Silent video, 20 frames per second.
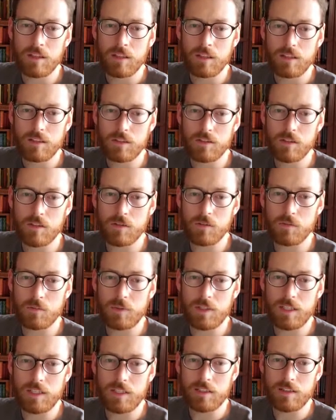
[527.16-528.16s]
So we
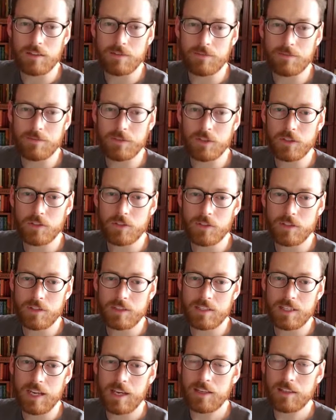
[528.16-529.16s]
need the first
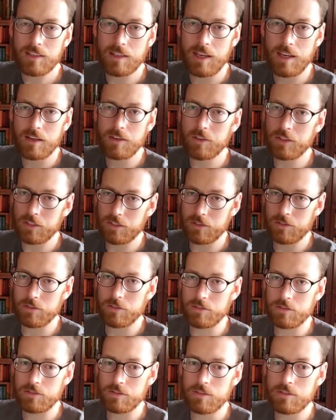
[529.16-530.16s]
10
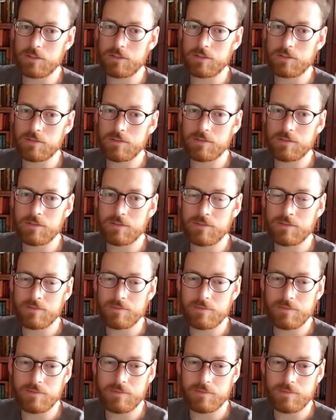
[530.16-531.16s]
characters.
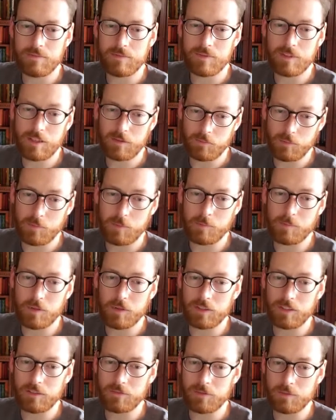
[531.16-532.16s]
Now we'll be pulling
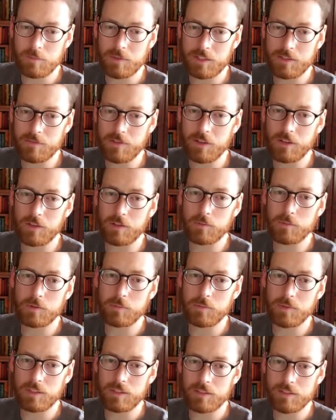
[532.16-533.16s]
it from this variable,
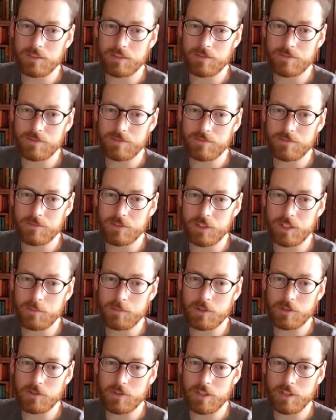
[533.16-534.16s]
but for
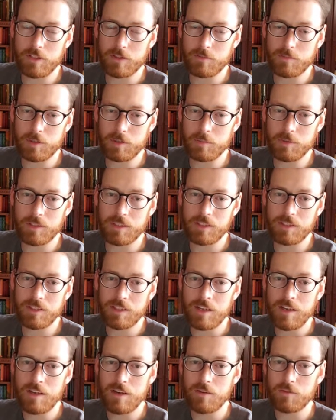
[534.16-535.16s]
demonstration purposes,
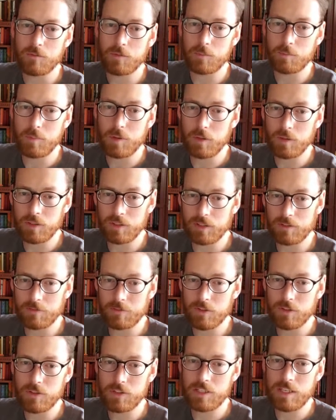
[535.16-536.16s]
we're pulling the
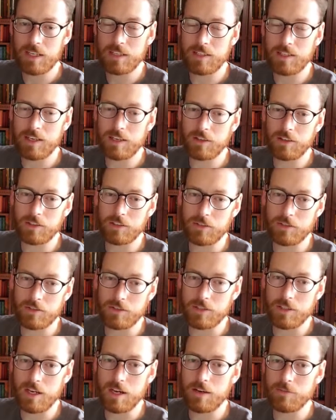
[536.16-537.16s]
first 10 characters
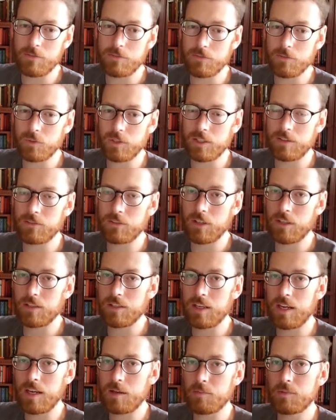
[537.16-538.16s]
off of whatever our
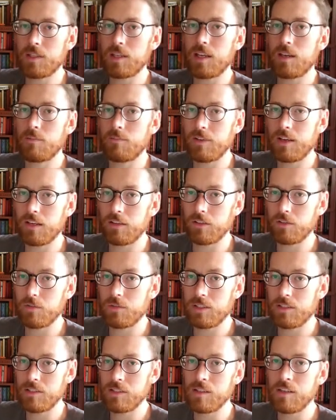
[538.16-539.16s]
timestamp value
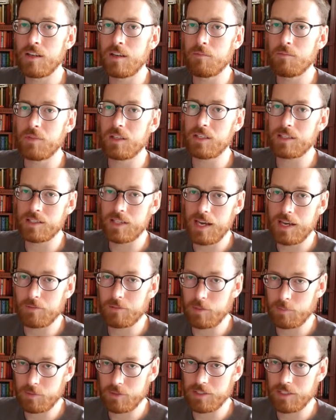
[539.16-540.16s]
is, because that
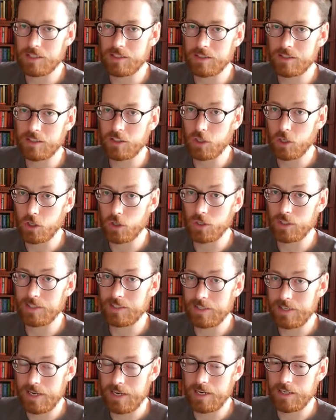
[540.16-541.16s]
represents the current
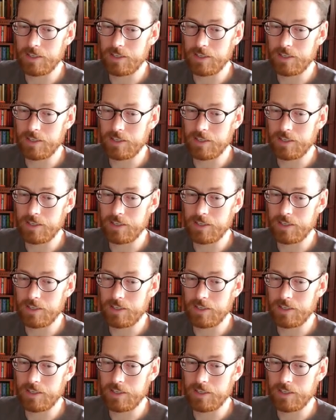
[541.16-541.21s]
day.